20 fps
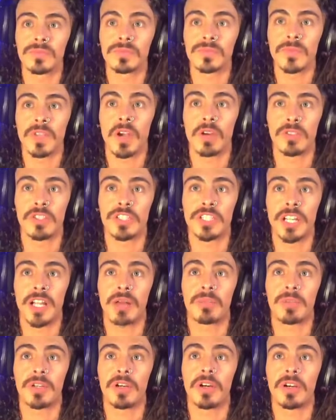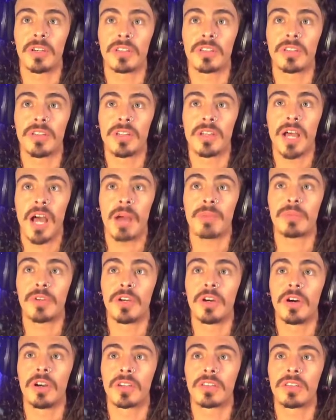Oh shit, I'm cooked. I'm
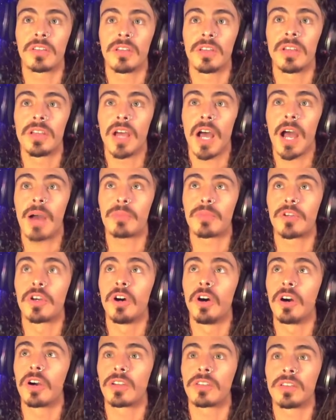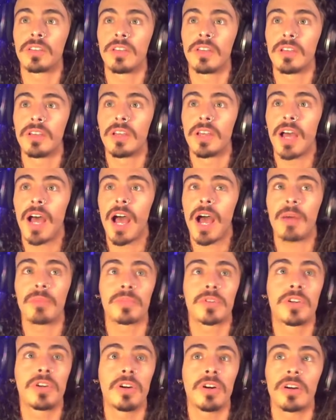cooked. I'm cooked. I'm
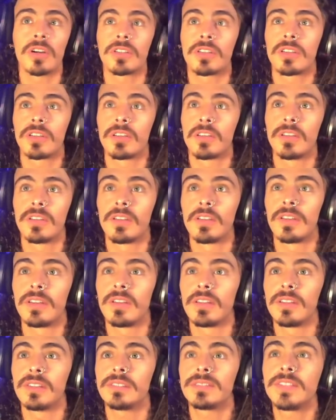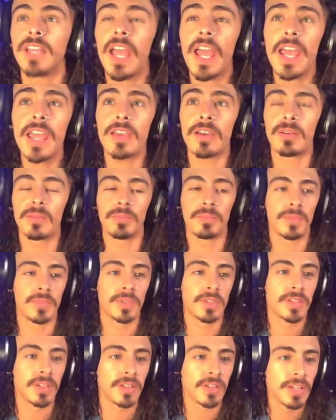cooked. Damn!
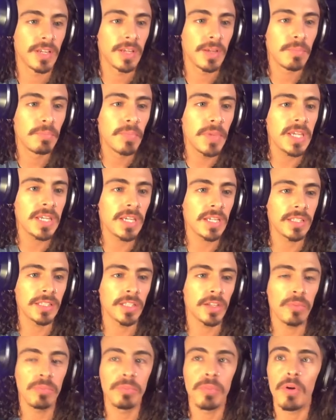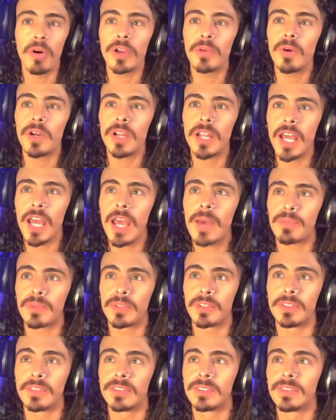Me and little boy, what
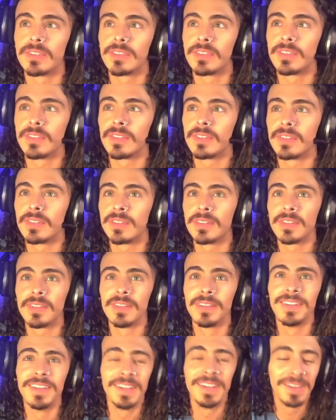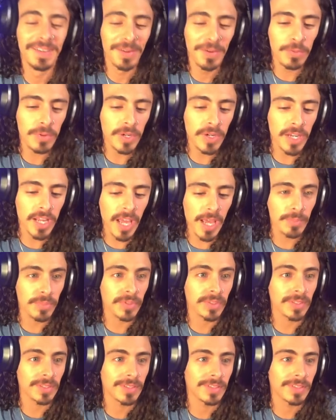happened? What happened?